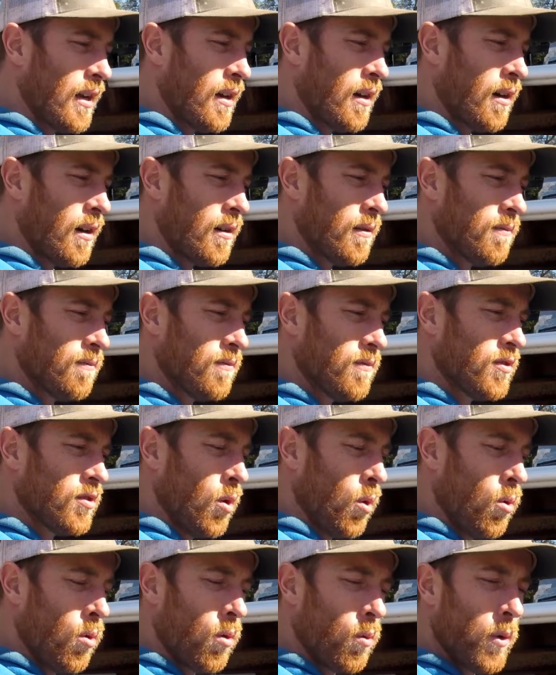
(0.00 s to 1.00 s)
at our
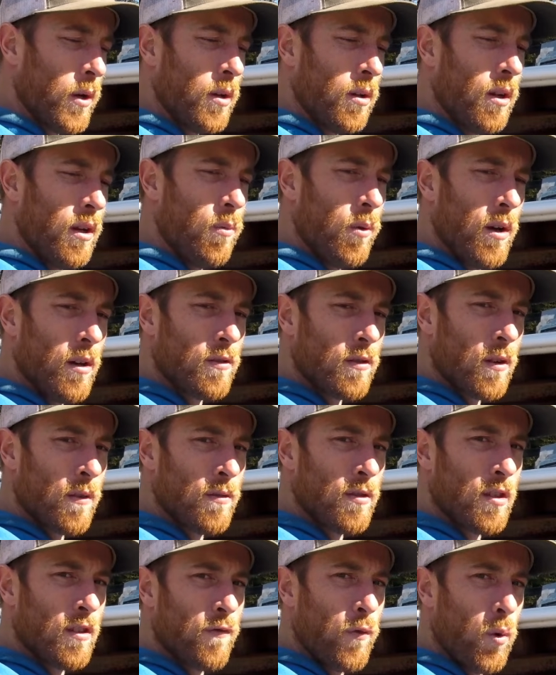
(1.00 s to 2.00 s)
store, Wendell Lee Well
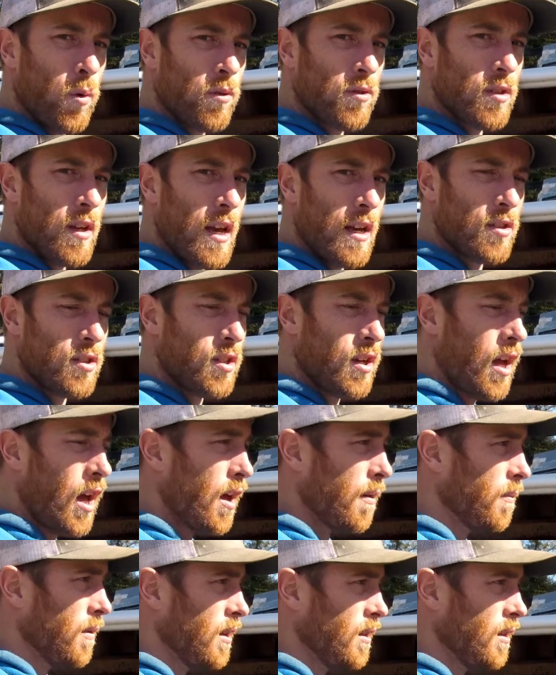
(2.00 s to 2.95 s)
Services forward slash shop,